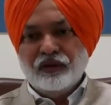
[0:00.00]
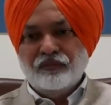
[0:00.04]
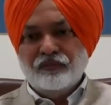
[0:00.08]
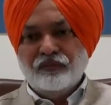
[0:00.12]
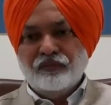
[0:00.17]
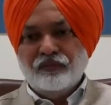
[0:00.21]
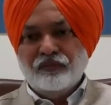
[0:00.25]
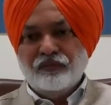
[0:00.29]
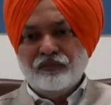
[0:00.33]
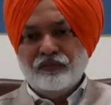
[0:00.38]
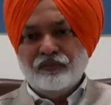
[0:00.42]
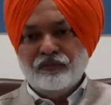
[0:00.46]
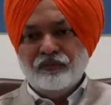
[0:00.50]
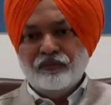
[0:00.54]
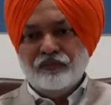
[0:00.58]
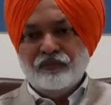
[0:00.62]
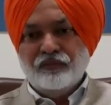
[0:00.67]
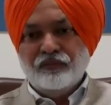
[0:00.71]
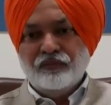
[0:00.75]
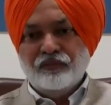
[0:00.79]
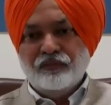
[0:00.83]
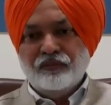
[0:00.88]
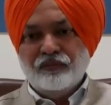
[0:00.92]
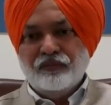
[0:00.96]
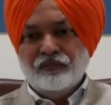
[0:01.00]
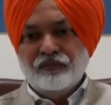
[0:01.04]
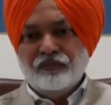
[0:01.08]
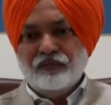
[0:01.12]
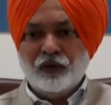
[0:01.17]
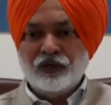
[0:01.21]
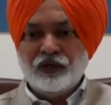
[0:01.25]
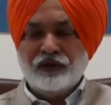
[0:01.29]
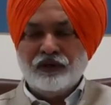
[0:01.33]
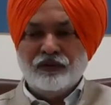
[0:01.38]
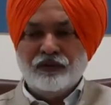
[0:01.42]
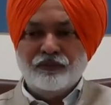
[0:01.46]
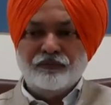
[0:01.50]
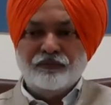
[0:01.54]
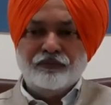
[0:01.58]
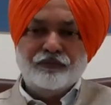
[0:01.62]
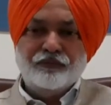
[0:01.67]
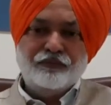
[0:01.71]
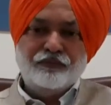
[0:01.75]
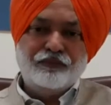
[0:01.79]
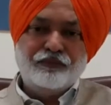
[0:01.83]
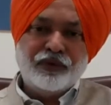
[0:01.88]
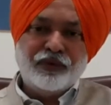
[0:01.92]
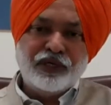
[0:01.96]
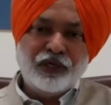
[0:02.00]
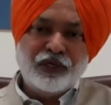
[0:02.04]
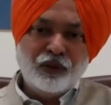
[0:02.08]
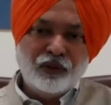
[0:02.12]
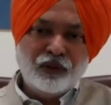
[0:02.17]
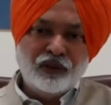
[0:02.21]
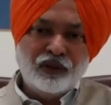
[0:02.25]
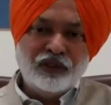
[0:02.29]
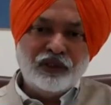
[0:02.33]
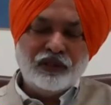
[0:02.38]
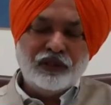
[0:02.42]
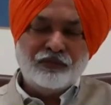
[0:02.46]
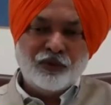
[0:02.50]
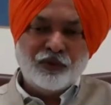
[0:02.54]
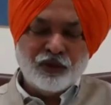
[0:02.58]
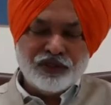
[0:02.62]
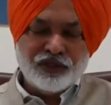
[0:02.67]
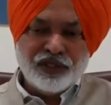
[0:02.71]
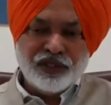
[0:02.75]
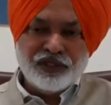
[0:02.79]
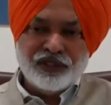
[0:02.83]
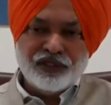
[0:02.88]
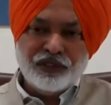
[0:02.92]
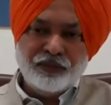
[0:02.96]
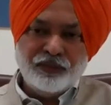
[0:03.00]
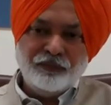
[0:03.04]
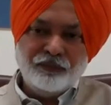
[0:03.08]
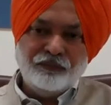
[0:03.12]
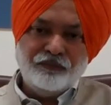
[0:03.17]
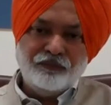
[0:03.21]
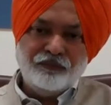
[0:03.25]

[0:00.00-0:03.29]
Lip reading: But what particular procedure?